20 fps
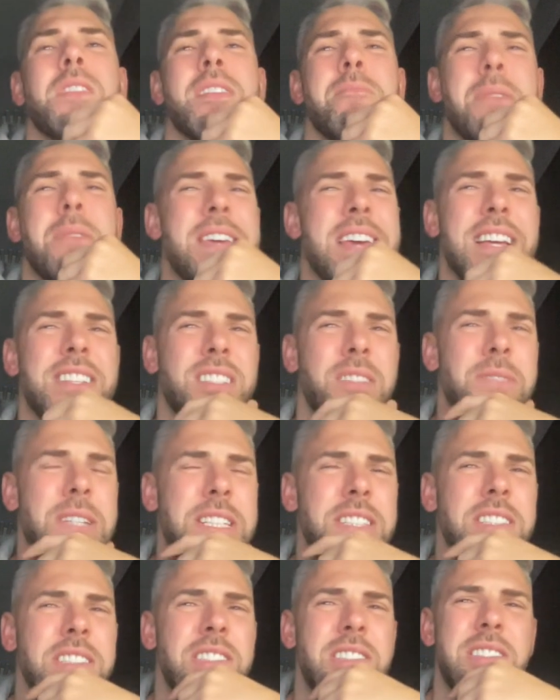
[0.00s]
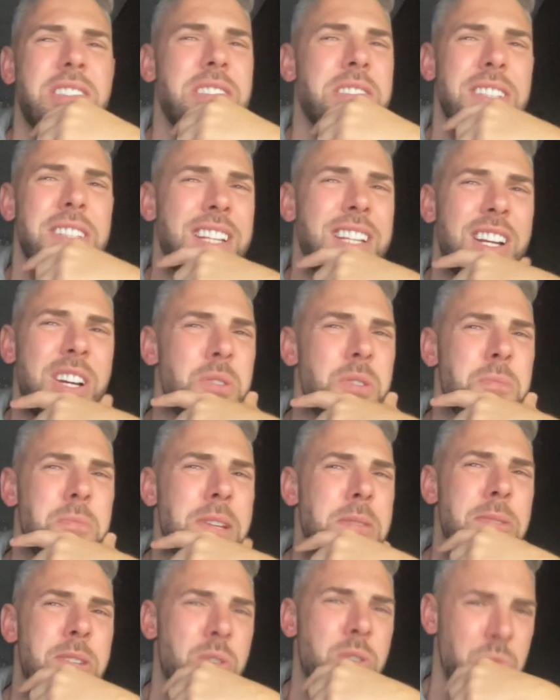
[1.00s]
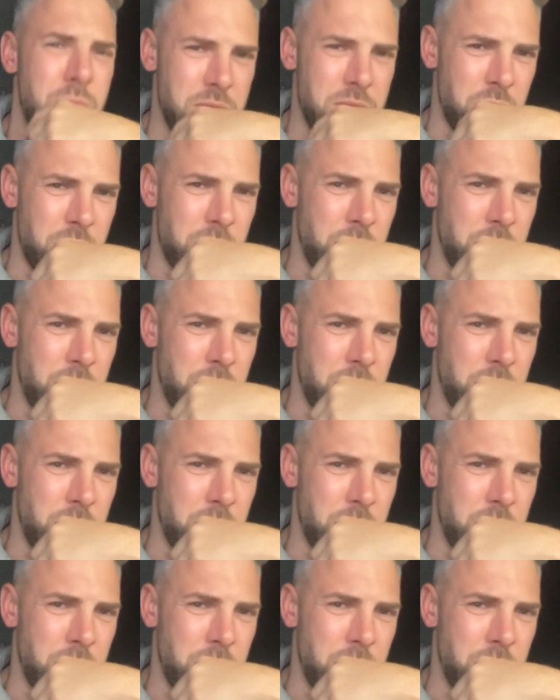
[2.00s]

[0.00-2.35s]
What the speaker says: But yeah, something's, I don't know. Billy Mitchell does not